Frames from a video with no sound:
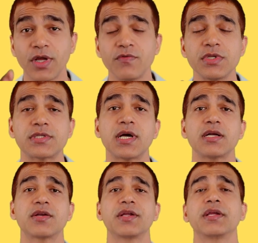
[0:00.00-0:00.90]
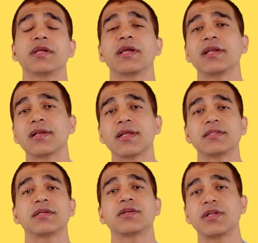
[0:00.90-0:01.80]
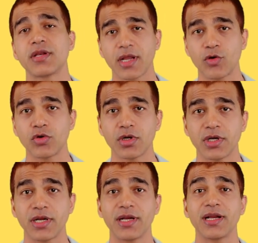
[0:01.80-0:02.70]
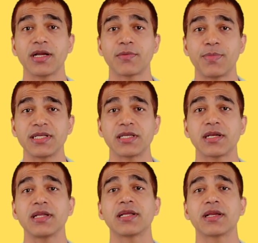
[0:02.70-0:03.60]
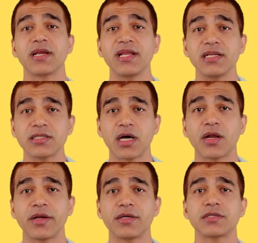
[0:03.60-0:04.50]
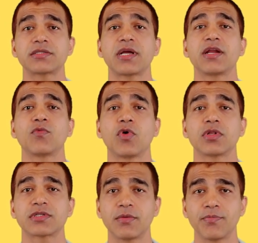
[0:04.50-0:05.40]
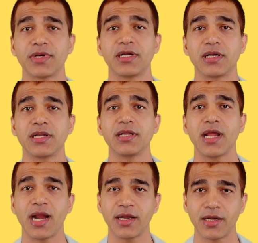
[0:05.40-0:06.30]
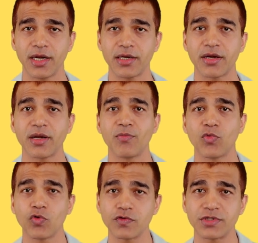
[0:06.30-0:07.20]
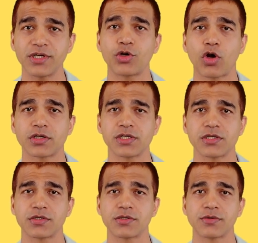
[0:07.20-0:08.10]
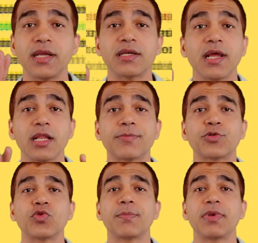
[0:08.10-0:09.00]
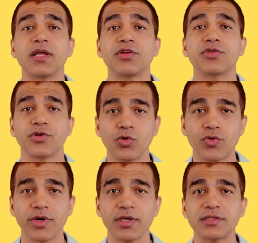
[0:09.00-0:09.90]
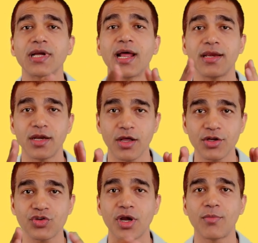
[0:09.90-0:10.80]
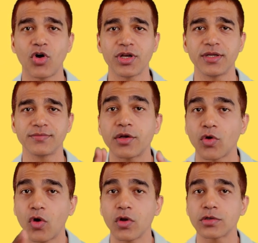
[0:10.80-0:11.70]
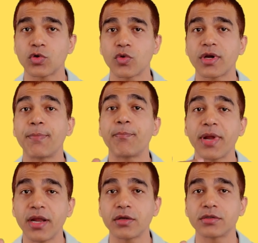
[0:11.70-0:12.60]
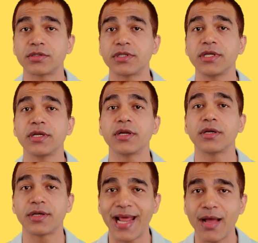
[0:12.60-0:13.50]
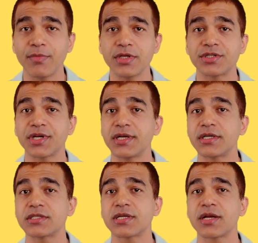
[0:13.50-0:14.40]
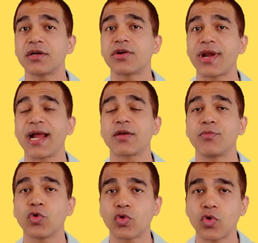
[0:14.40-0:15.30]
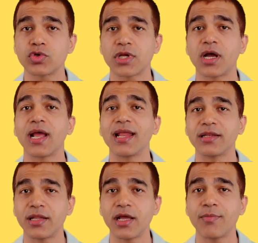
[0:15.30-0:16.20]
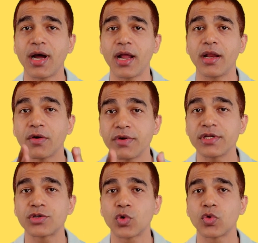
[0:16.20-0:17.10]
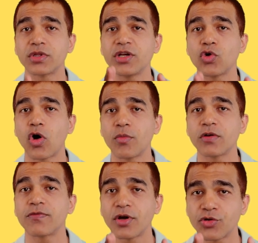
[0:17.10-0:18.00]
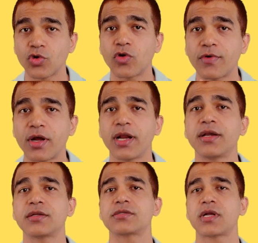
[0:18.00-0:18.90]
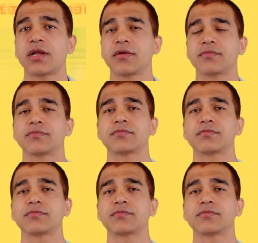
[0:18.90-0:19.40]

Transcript: When we start drinking in cleansing tea regularly, it basically cleans our intestine walls completely and it removes the toxins. It helps to replenish nutrients and nourish our body. It also repairs the damage intestinal tract mucosa and thereby restore the normal function of our intestine.